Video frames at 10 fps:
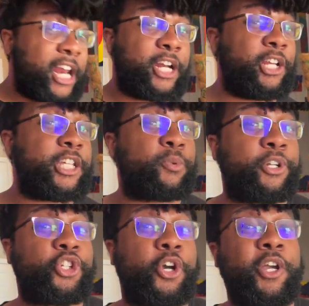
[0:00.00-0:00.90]
And I at least
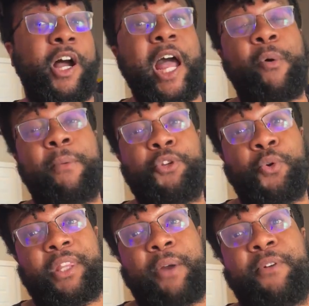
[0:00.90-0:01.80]
want to show y'all how I'm
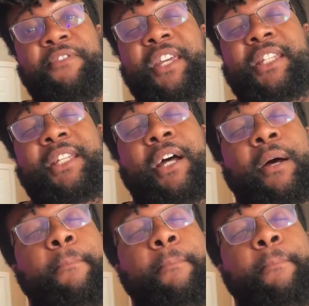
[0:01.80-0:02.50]
doing that with this